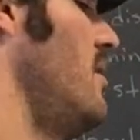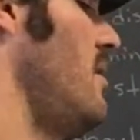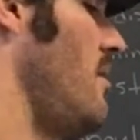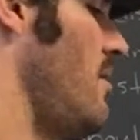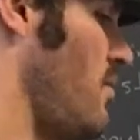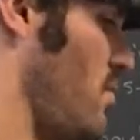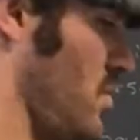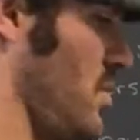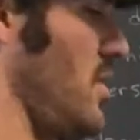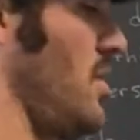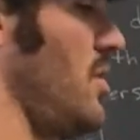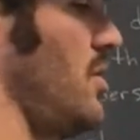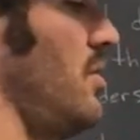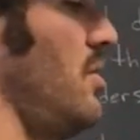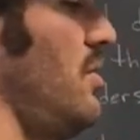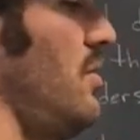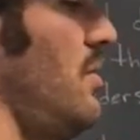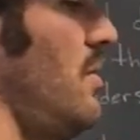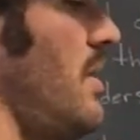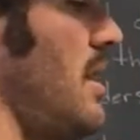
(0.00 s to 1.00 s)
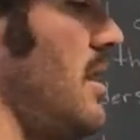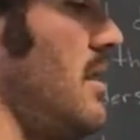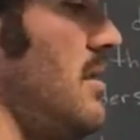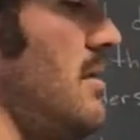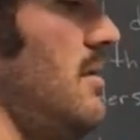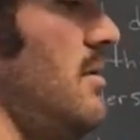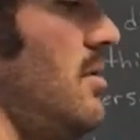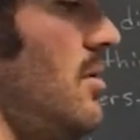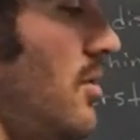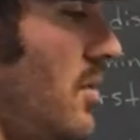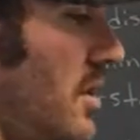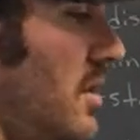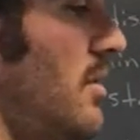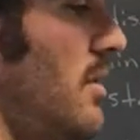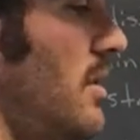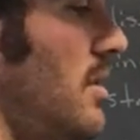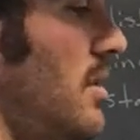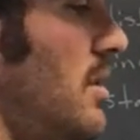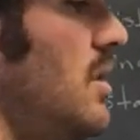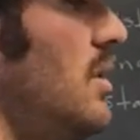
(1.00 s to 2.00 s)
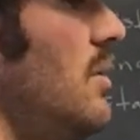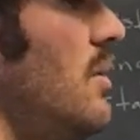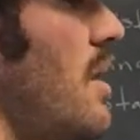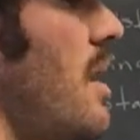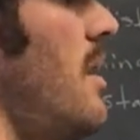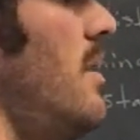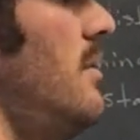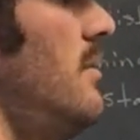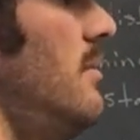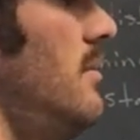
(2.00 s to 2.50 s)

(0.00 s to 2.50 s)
and we're going to do that. So let's go ahead and do that.